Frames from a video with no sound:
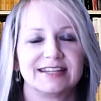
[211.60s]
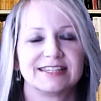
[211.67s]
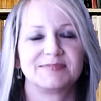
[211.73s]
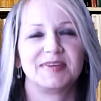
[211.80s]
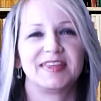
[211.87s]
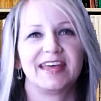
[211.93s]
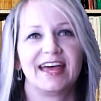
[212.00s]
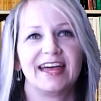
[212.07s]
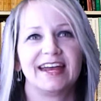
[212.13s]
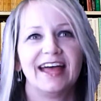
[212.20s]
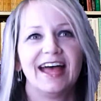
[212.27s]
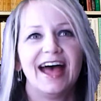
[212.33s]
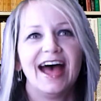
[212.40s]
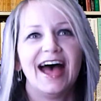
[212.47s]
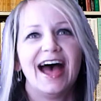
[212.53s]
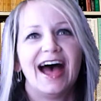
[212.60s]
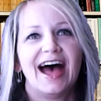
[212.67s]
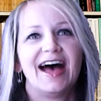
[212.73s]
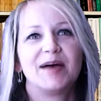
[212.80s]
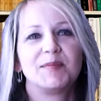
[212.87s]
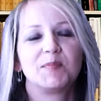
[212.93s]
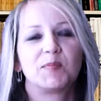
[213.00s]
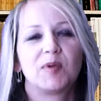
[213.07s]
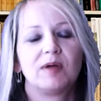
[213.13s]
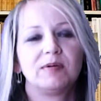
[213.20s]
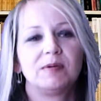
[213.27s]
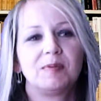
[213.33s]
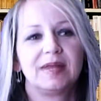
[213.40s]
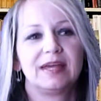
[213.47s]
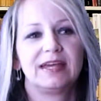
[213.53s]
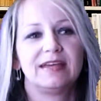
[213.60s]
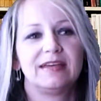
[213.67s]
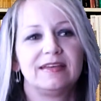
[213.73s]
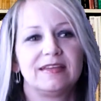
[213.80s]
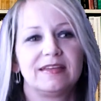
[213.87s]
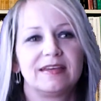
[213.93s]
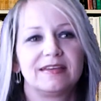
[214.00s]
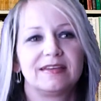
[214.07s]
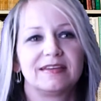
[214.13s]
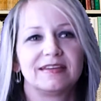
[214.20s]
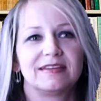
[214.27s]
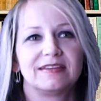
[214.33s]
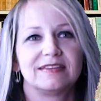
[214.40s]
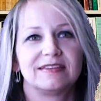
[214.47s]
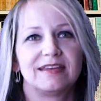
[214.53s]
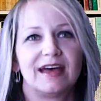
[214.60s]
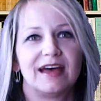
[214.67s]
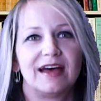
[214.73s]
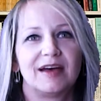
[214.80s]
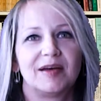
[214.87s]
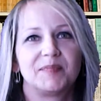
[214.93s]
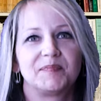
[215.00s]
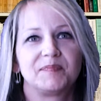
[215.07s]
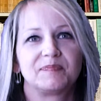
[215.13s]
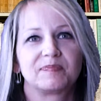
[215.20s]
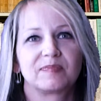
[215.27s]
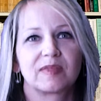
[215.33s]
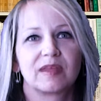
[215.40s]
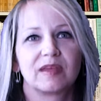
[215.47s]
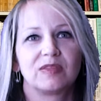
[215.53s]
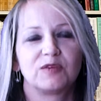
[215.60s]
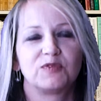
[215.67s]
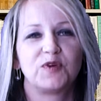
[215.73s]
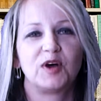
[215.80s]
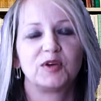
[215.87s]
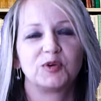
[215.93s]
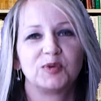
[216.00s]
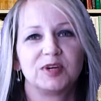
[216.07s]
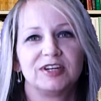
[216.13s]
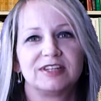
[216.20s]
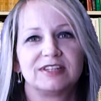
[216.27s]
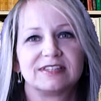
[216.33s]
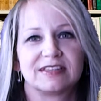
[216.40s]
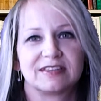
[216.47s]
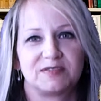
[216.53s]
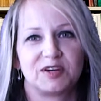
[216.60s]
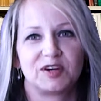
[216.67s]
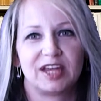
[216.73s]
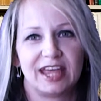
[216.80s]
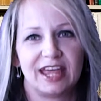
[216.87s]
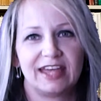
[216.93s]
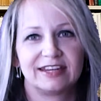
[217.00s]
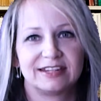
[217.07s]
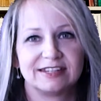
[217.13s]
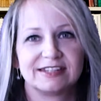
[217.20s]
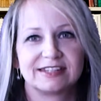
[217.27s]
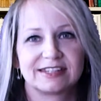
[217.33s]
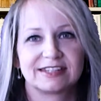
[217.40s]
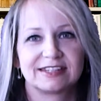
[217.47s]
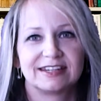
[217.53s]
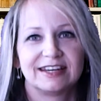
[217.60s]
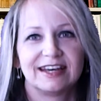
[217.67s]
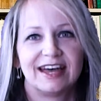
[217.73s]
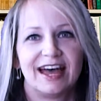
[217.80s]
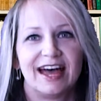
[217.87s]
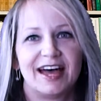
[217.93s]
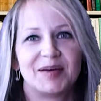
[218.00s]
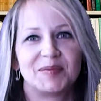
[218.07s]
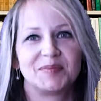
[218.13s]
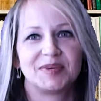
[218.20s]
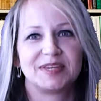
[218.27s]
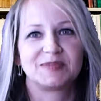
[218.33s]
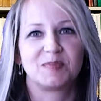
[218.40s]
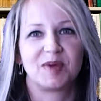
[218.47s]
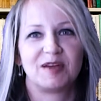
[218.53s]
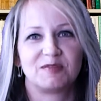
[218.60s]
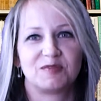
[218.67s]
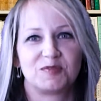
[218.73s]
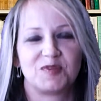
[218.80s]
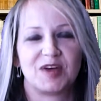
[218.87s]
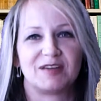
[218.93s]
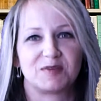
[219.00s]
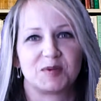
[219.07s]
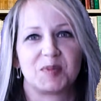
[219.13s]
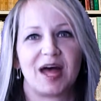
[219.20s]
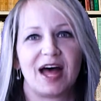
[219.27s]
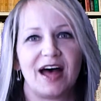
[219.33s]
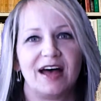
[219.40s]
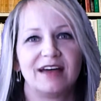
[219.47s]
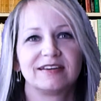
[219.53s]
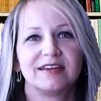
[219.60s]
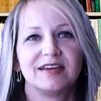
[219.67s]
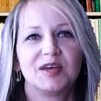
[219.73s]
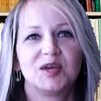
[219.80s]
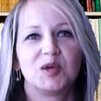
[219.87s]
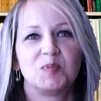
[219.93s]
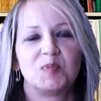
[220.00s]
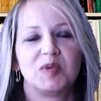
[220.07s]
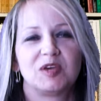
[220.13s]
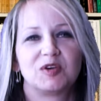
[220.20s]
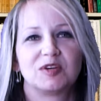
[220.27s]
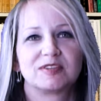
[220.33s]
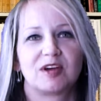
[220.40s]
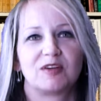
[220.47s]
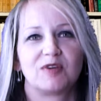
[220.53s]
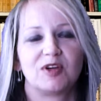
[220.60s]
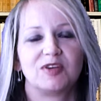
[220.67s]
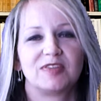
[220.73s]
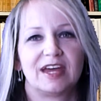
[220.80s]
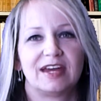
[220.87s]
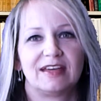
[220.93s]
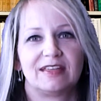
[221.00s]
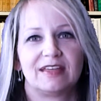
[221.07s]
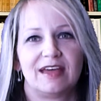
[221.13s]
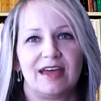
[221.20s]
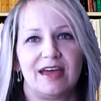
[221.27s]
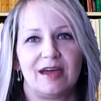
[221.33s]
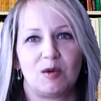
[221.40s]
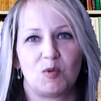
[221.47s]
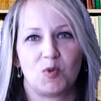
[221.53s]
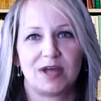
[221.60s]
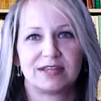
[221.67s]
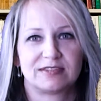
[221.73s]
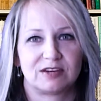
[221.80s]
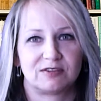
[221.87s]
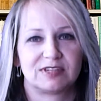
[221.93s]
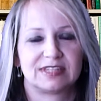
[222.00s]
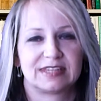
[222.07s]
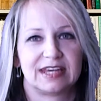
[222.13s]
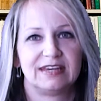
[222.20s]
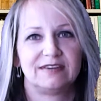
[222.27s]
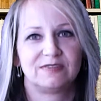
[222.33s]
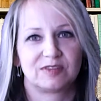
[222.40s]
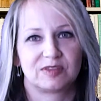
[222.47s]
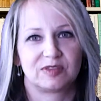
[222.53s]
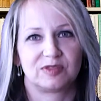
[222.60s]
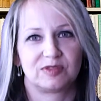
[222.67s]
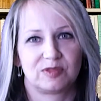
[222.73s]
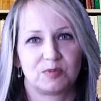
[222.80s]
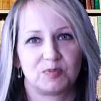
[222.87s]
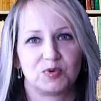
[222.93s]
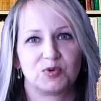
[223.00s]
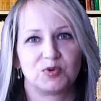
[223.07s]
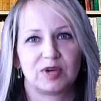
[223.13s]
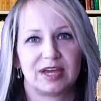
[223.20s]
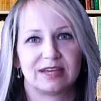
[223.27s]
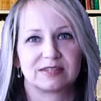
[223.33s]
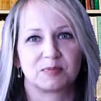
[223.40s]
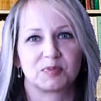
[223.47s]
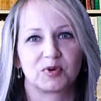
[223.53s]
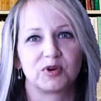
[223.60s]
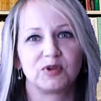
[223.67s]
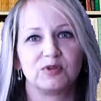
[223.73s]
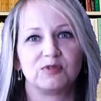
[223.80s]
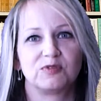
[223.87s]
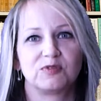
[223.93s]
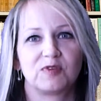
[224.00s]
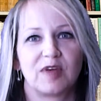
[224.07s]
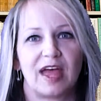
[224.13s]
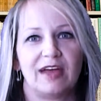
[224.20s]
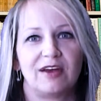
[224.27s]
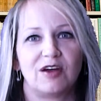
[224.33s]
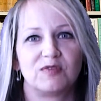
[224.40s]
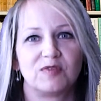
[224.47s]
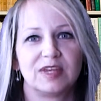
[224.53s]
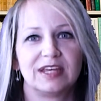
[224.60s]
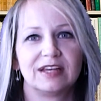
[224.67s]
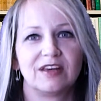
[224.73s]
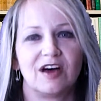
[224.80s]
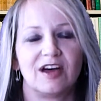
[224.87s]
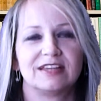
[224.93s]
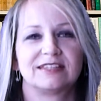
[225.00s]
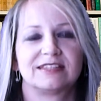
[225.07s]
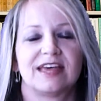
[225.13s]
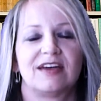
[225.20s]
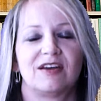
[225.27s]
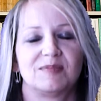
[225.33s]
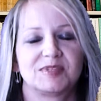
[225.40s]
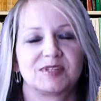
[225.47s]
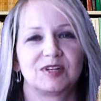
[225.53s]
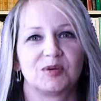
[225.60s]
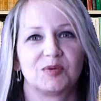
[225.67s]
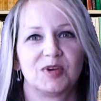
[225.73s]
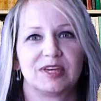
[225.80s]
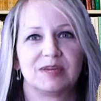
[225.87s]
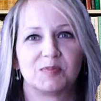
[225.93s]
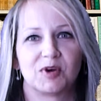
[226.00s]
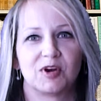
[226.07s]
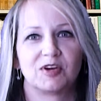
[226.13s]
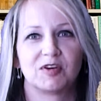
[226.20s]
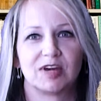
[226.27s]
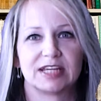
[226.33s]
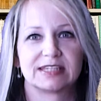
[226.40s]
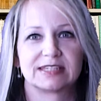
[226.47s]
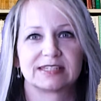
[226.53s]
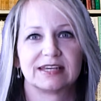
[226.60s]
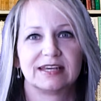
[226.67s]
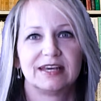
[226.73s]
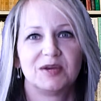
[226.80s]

Ask me that. Probably the final words at the very end is my favourite part, because I wrote that once I received the book as a proof, and I realised that I'm still a work in progress.